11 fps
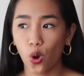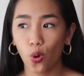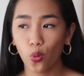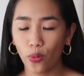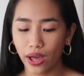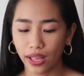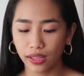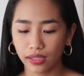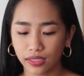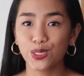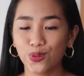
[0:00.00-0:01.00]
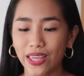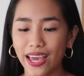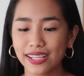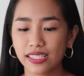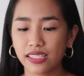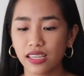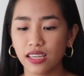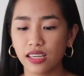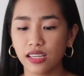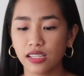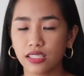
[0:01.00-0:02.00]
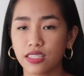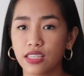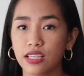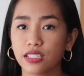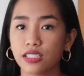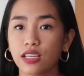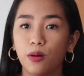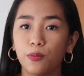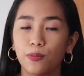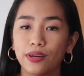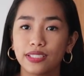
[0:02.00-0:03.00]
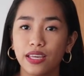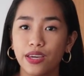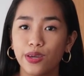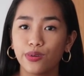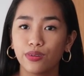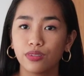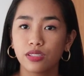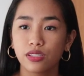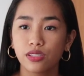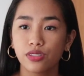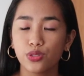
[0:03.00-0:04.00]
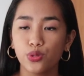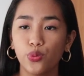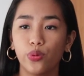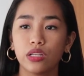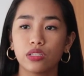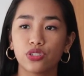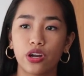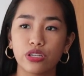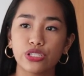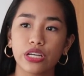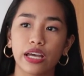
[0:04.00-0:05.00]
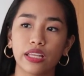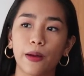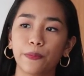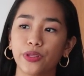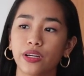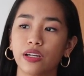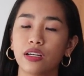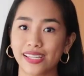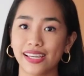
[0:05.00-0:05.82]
oh well. So next is this um, Baseus dual charging adapter.